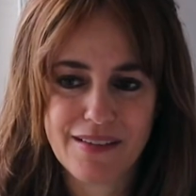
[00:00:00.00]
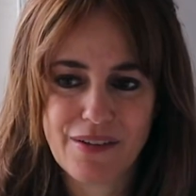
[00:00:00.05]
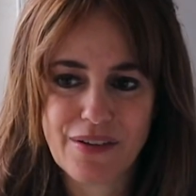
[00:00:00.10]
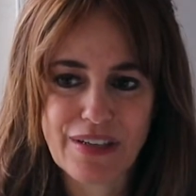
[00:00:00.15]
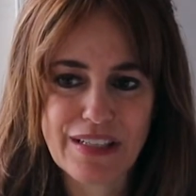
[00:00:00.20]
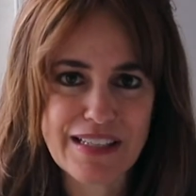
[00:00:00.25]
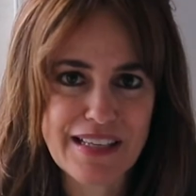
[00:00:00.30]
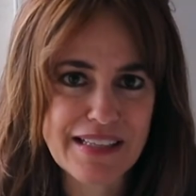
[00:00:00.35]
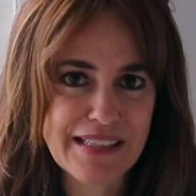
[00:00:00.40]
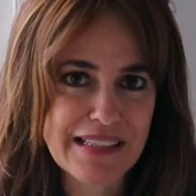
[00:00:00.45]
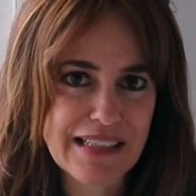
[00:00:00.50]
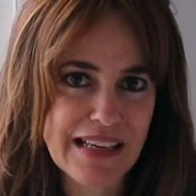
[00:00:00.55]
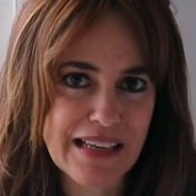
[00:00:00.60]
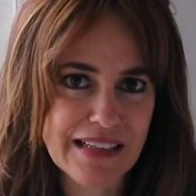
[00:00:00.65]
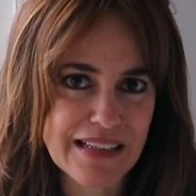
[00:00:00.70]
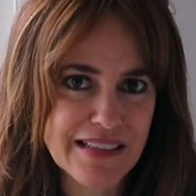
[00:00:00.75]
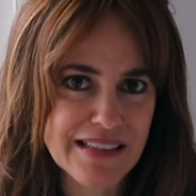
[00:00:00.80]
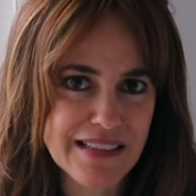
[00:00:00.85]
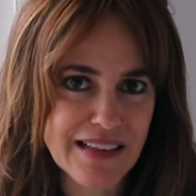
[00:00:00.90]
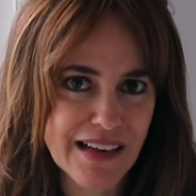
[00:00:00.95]
you're gonna see
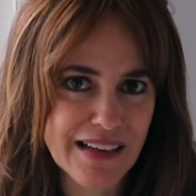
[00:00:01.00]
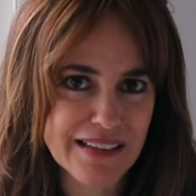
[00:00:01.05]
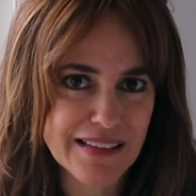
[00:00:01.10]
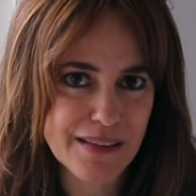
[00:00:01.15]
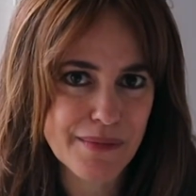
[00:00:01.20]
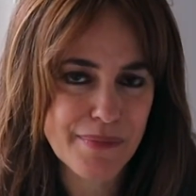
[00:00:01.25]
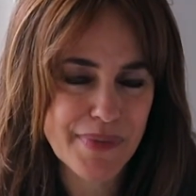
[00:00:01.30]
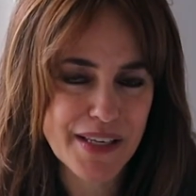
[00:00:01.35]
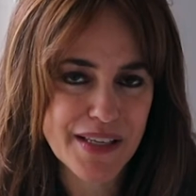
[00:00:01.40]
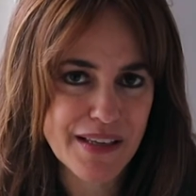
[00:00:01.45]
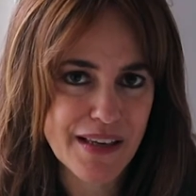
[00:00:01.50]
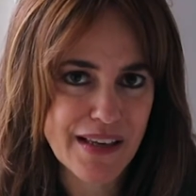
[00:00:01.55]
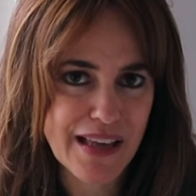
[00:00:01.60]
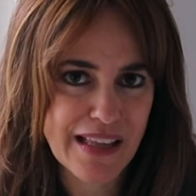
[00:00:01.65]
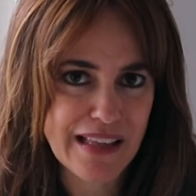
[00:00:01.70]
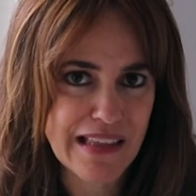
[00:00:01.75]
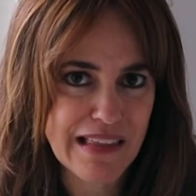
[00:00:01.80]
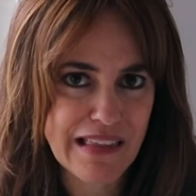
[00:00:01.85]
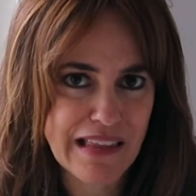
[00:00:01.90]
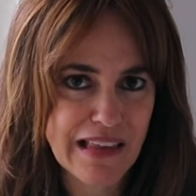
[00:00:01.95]
it, it's not gonna be
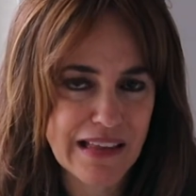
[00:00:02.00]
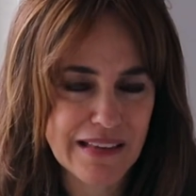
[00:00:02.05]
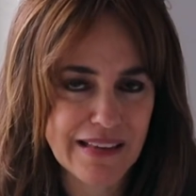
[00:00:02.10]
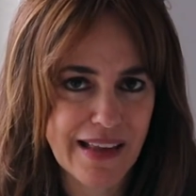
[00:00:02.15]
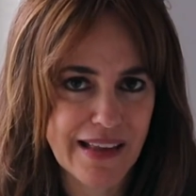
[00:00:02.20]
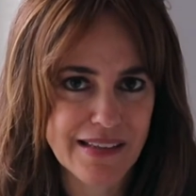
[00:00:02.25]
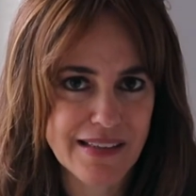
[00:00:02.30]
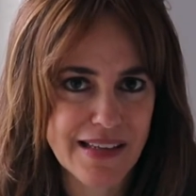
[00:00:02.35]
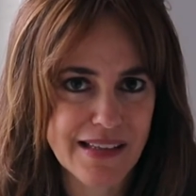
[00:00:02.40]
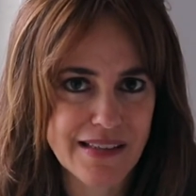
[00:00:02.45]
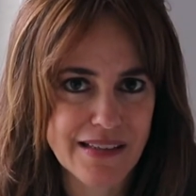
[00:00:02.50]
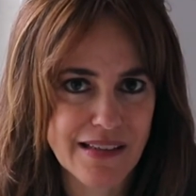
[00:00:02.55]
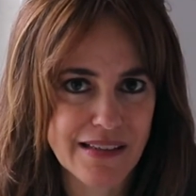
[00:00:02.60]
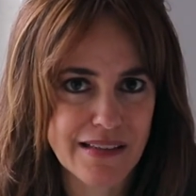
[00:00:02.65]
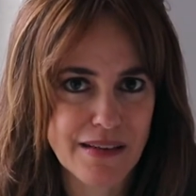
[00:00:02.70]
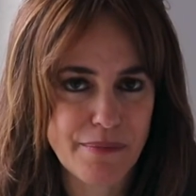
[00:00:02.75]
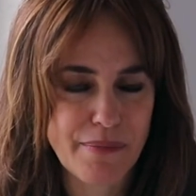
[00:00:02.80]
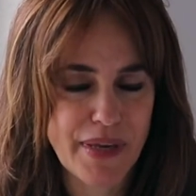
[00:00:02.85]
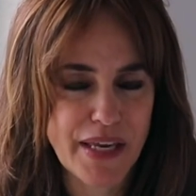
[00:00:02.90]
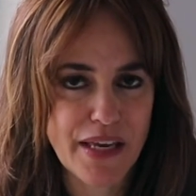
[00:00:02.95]
anything that is
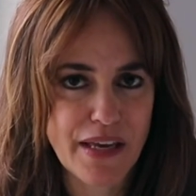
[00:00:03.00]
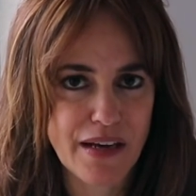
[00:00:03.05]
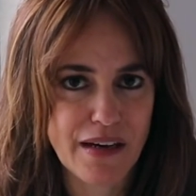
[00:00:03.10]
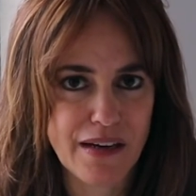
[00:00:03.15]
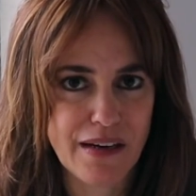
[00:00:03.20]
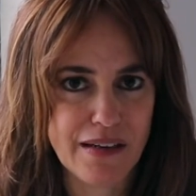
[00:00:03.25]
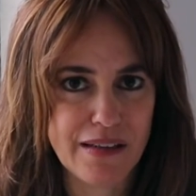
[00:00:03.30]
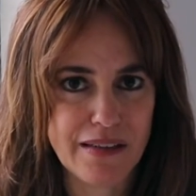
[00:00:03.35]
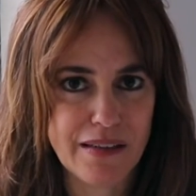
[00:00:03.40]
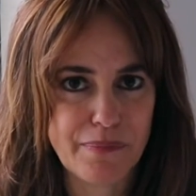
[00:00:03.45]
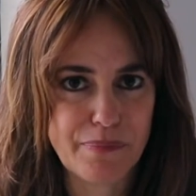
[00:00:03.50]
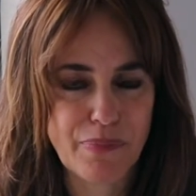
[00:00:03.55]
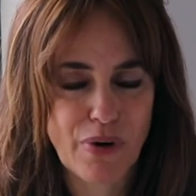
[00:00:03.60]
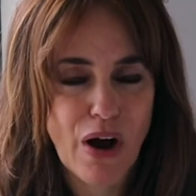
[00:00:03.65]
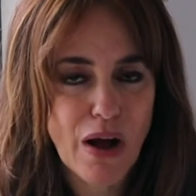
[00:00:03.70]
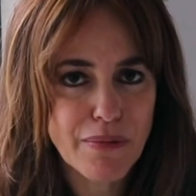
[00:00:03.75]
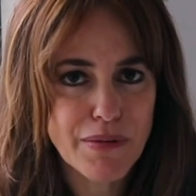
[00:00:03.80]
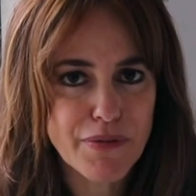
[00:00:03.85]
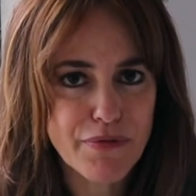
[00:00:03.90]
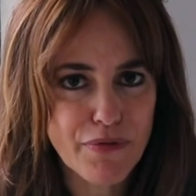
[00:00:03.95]
gonna be a
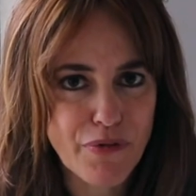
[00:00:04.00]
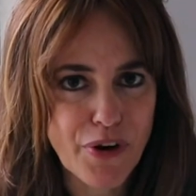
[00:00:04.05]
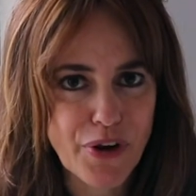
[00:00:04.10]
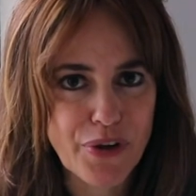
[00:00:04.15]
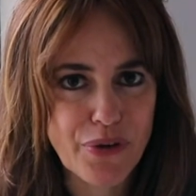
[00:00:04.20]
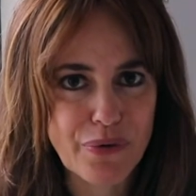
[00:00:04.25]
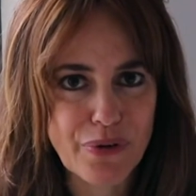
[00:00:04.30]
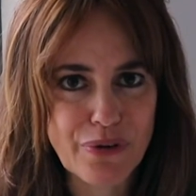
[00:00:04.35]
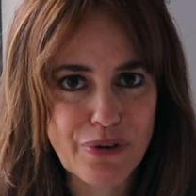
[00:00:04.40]
problem for you.